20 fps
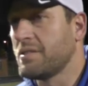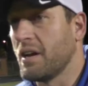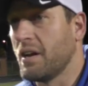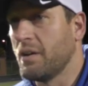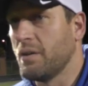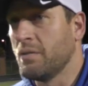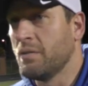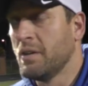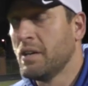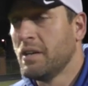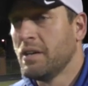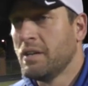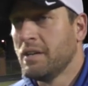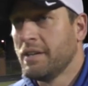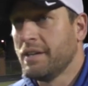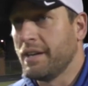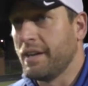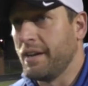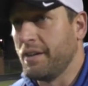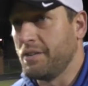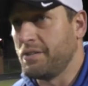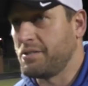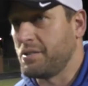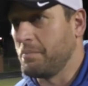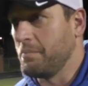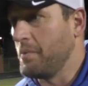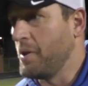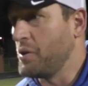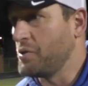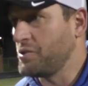So, you know, there's
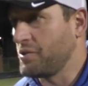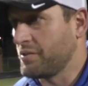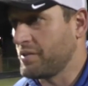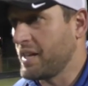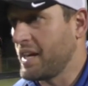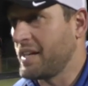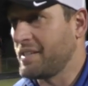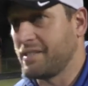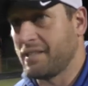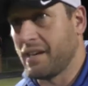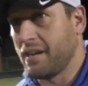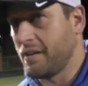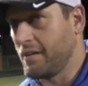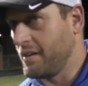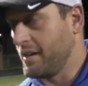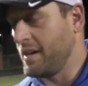some emotional ties there,